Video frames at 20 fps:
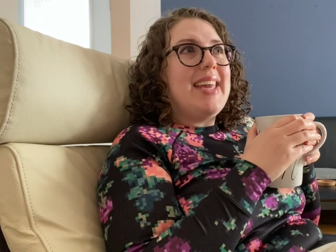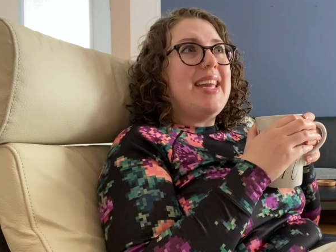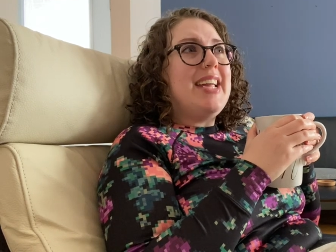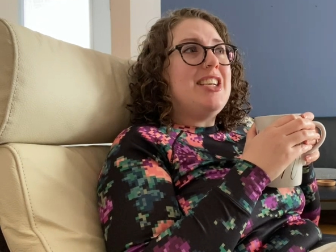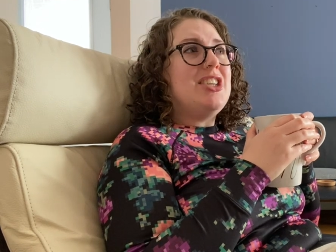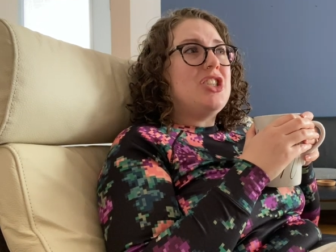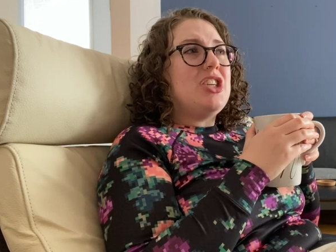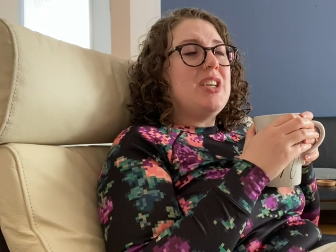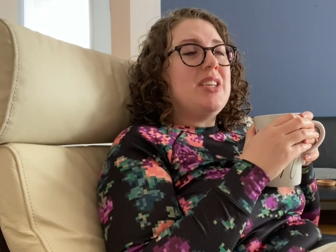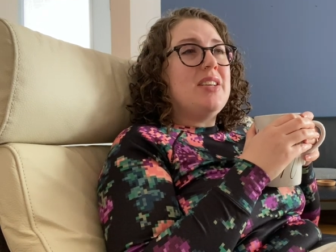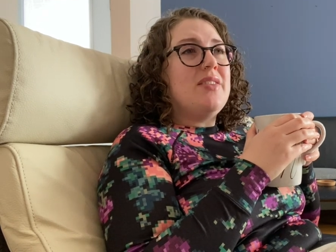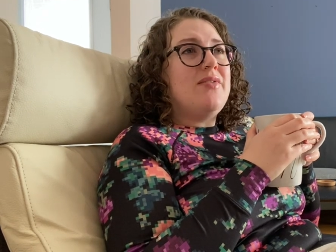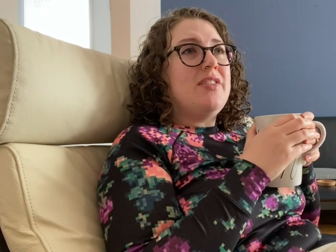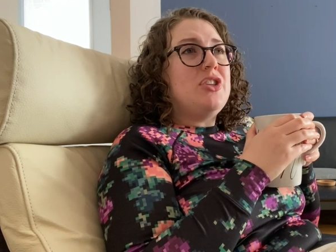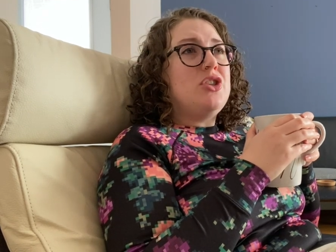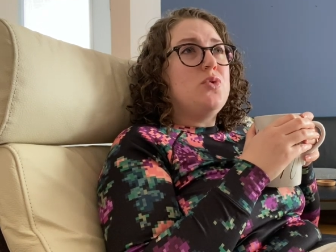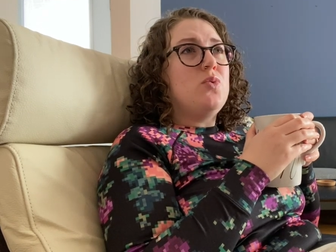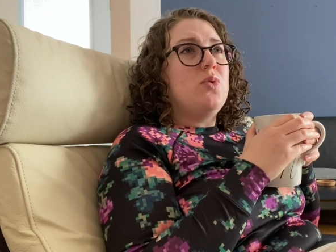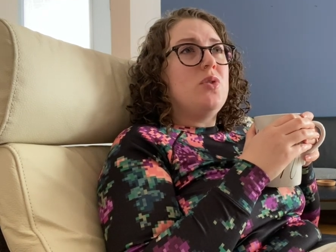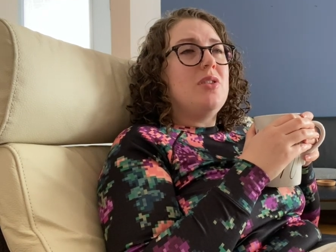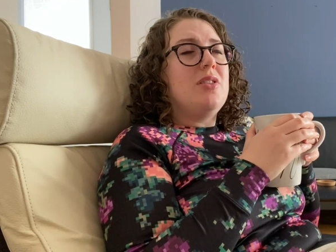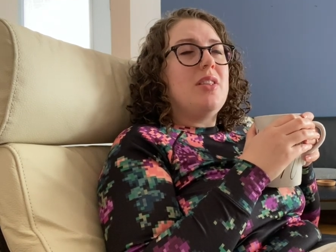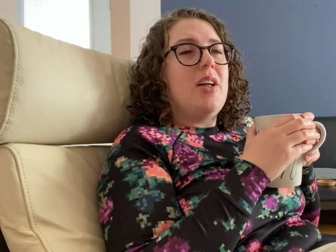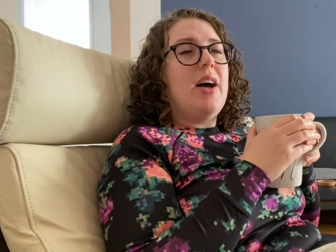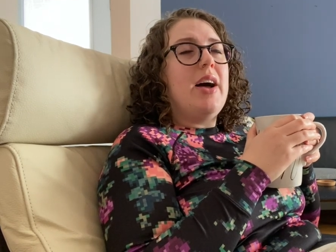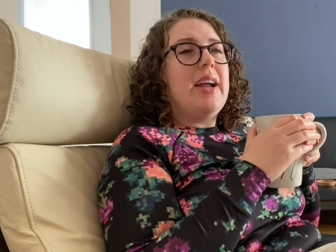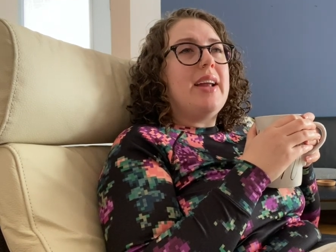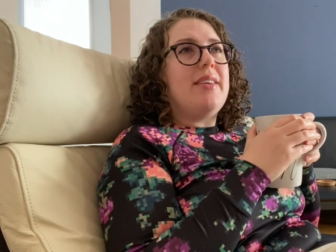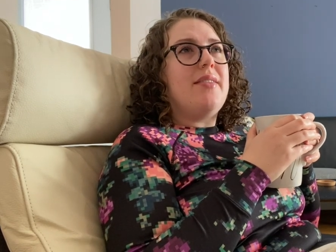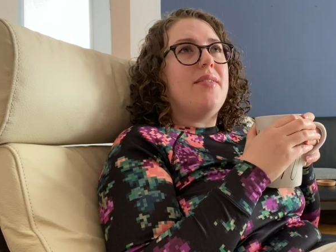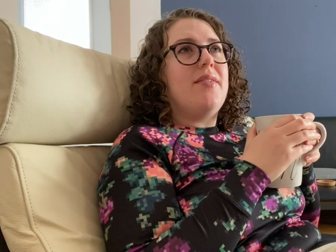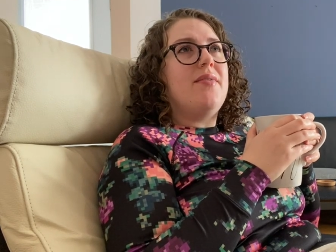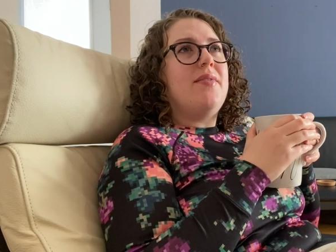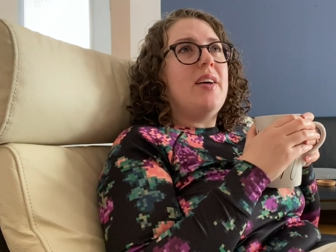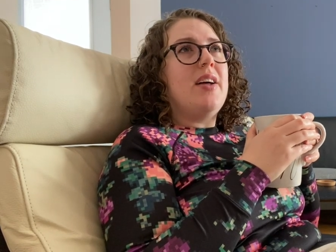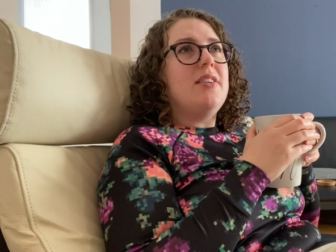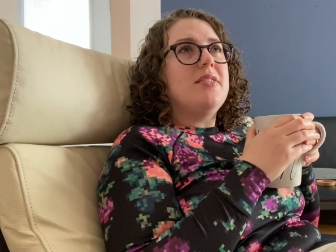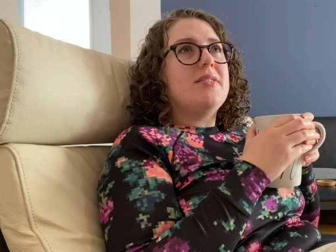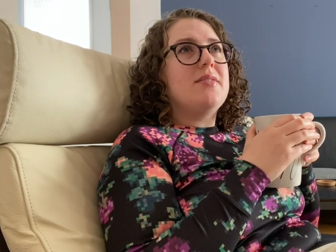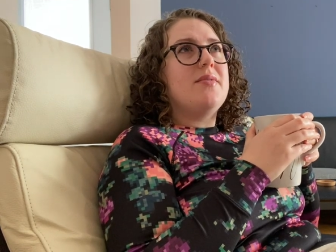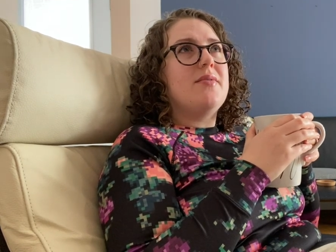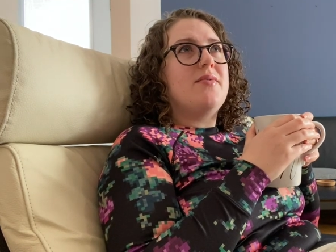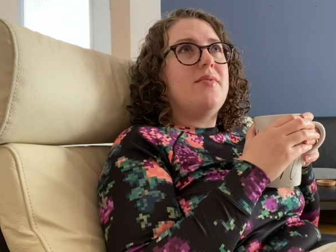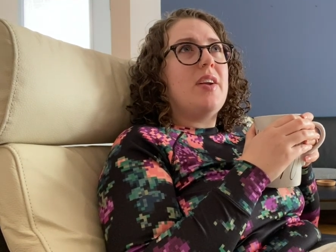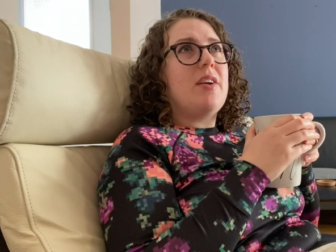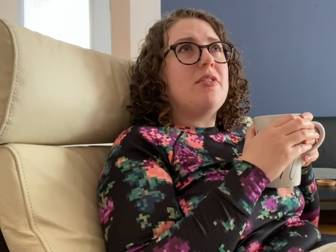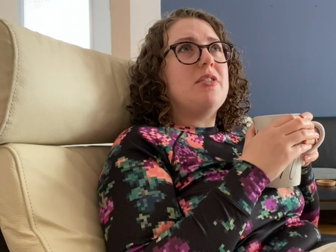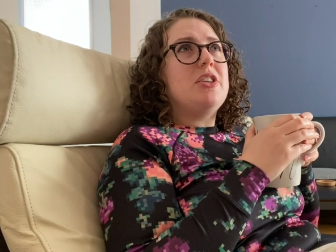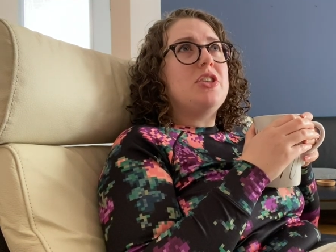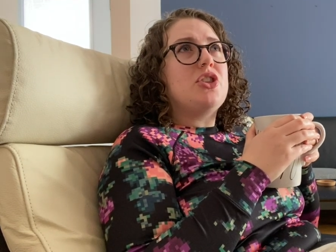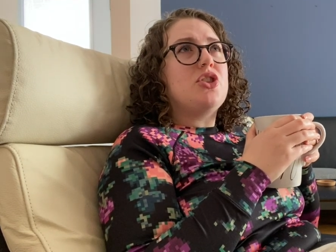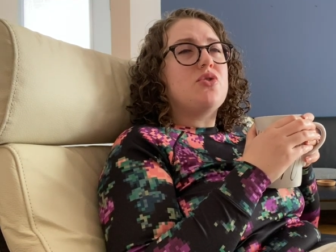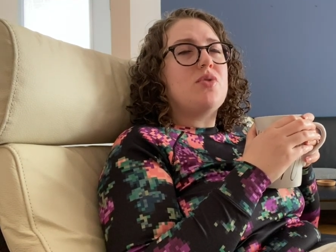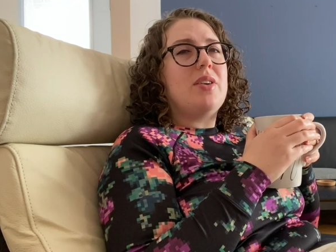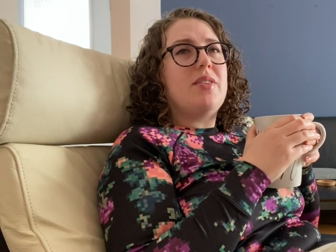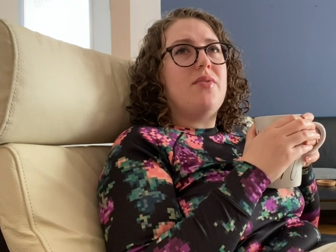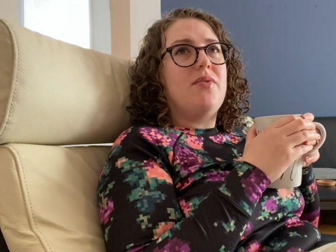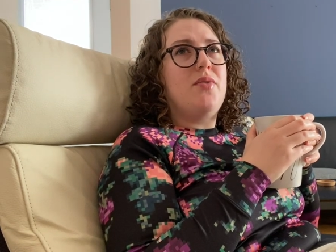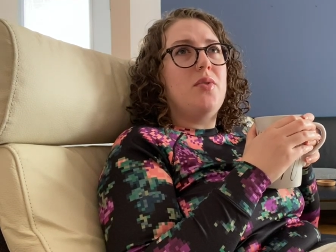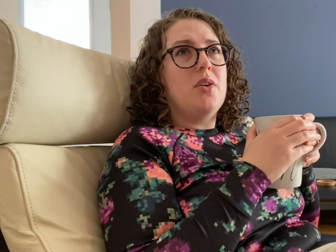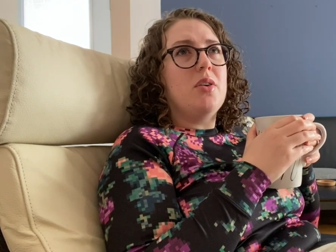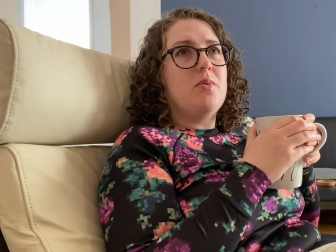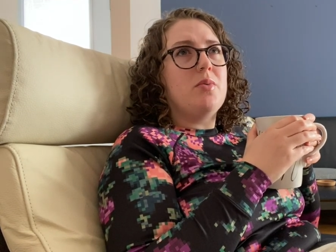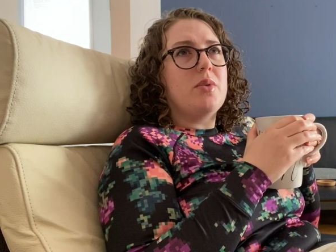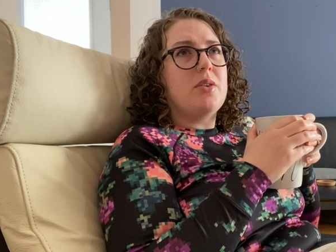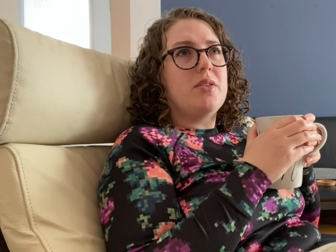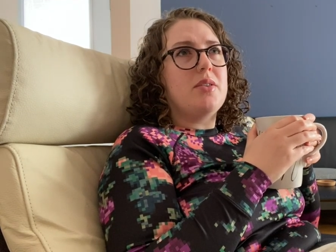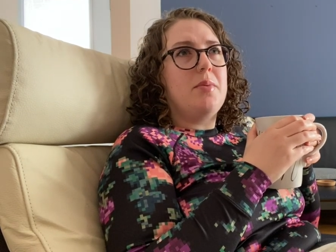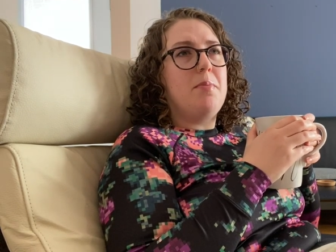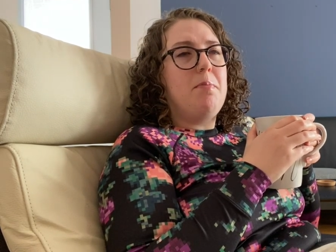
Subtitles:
Each individual line felt very straightforward,